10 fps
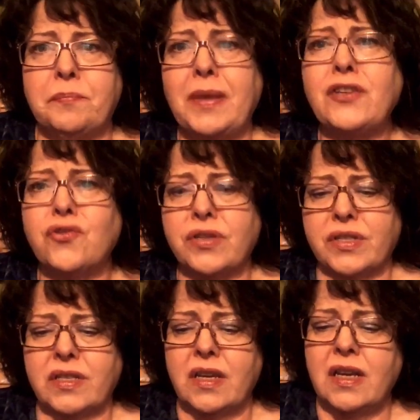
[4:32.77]

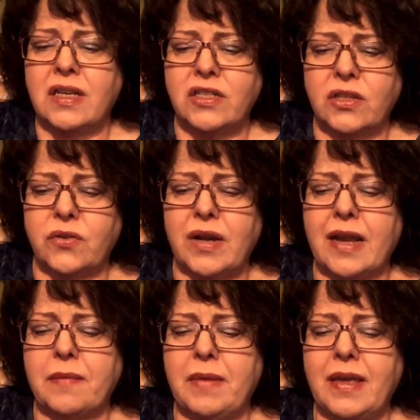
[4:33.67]
Pinterest to learn how
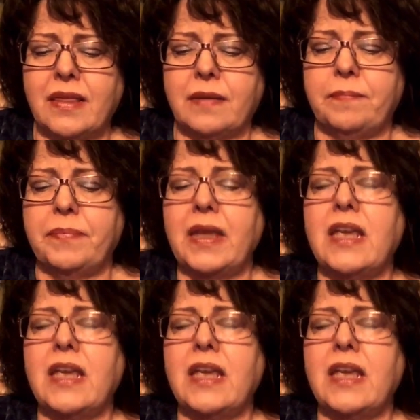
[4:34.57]
to make them.